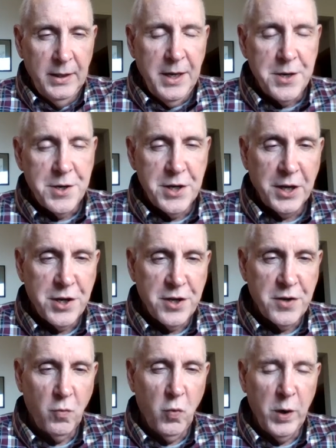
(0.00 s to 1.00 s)
In
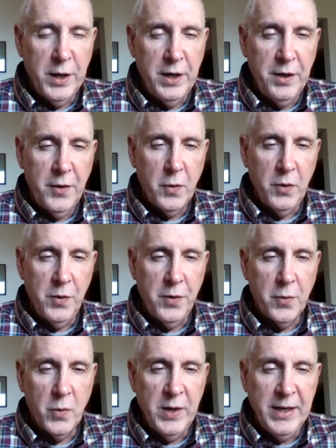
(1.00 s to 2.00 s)
sections 1 through
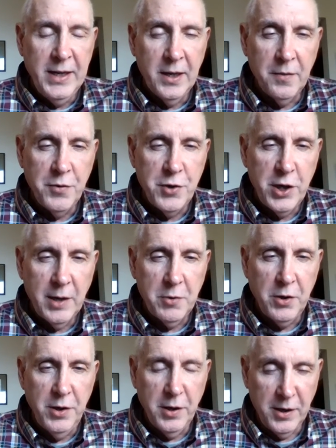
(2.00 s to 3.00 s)
3 of
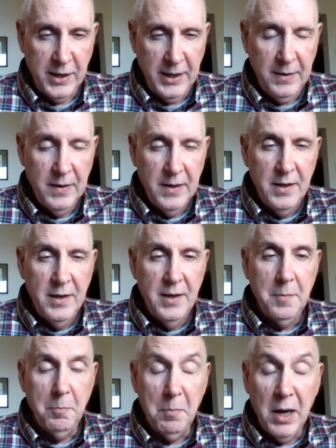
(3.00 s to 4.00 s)
chapter 9,
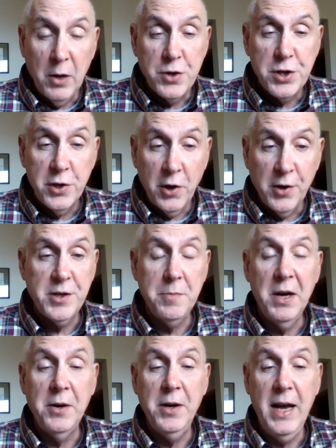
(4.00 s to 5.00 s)
Mounce talks
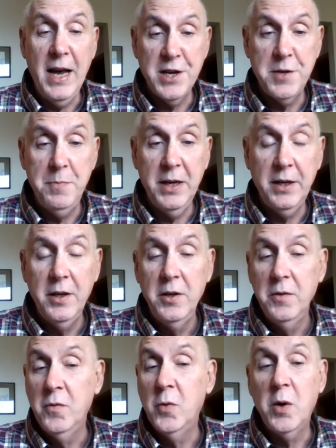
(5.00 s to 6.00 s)
about aspect
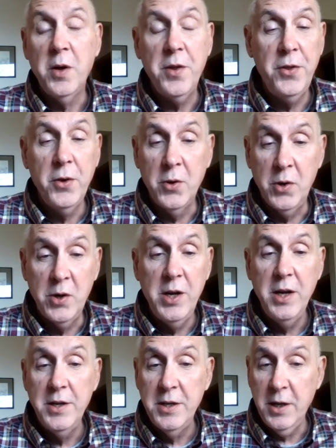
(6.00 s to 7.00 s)
for a third
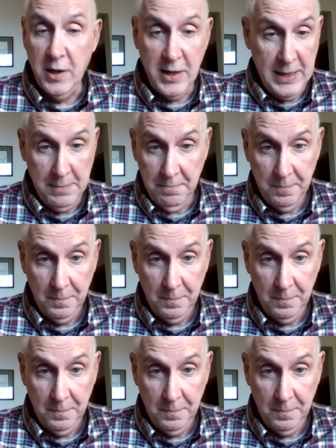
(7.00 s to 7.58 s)
time.